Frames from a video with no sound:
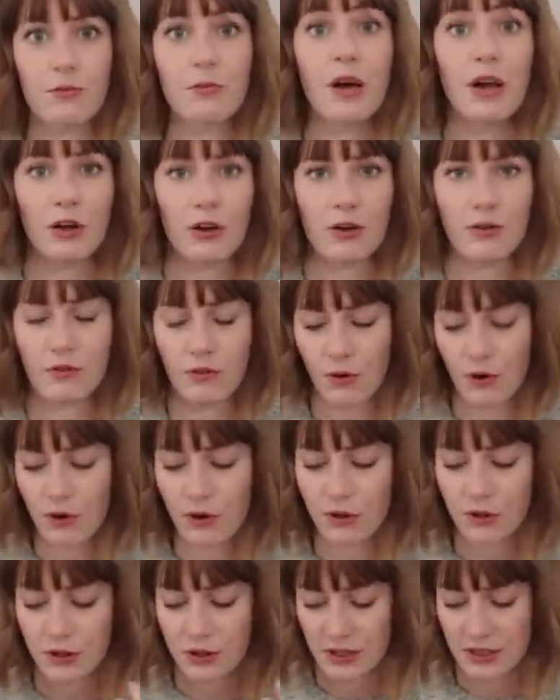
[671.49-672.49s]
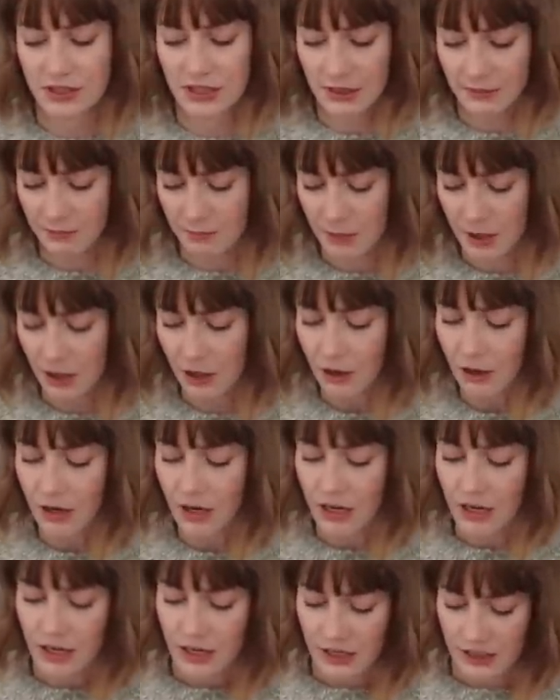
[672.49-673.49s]
better for her and she slept better
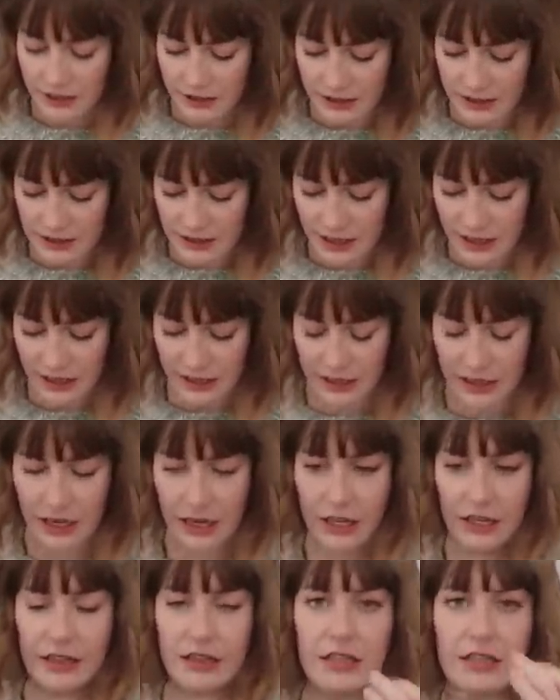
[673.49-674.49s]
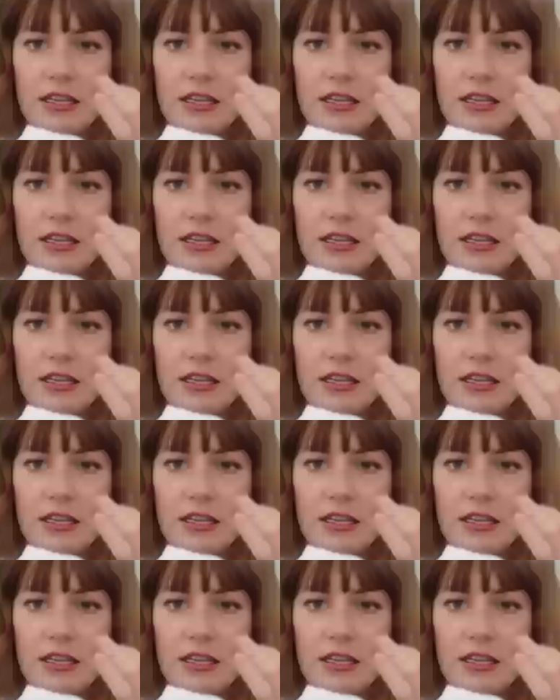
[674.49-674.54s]
is I had